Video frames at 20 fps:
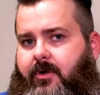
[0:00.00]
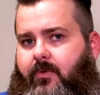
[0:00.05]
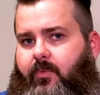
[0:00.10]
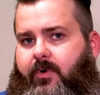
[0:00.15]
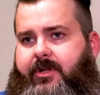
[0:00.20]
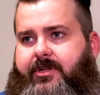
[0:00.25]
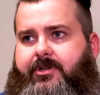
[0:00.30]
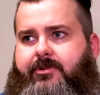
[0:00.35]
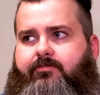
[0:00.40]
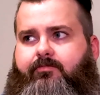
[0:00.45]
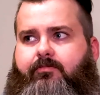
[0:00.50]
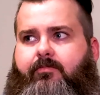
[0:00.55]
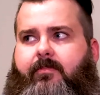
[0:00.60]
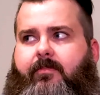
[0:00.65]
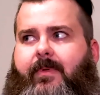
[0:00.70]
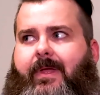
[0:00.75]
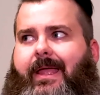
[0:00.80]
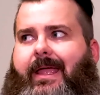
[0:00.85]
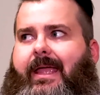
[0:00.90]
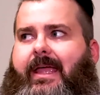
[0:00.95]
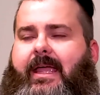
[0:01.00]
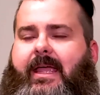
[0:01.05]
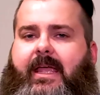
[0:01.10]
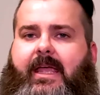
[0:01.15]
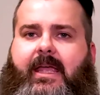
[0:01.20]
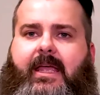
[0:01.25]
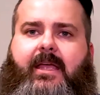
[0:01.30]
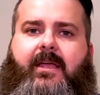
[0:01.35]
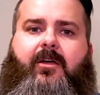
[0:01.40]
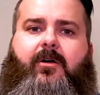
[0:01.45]
which
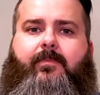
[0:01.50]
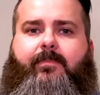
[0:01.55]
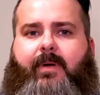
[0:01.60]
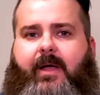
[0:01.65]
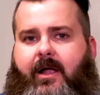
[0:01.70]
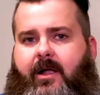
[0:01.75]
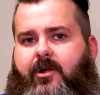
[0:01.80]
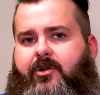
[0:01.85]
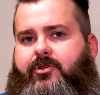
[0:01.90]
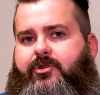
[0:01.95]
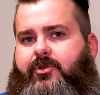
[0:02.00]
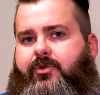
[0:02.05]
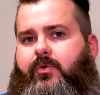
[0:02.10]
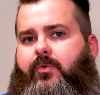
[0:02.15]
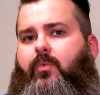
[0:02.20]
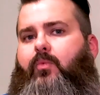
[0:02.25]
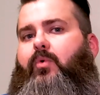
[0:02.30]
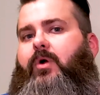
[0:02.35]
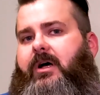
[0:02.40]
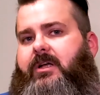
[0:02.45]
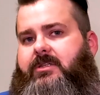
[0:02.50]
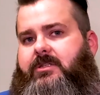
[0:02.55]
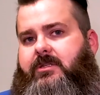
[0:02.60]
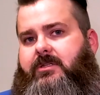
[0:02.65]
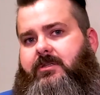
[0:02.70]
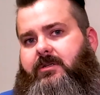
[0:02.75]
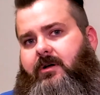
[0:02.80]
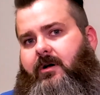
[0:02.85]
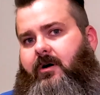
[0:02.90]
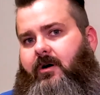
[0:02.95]
he compared to
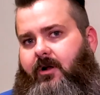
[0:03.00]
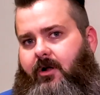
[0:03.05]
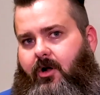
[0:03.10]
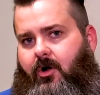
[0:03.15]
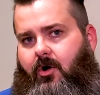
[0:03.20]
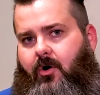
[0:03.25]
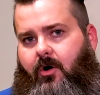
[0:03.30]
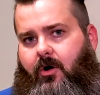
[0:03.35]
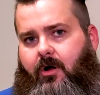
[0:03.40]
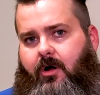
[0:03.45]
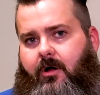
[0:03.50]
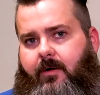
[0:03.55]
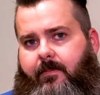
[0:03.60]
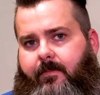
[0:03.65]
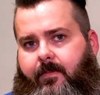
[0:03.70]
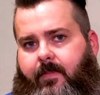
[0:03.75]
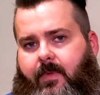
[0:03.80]
rust on a car.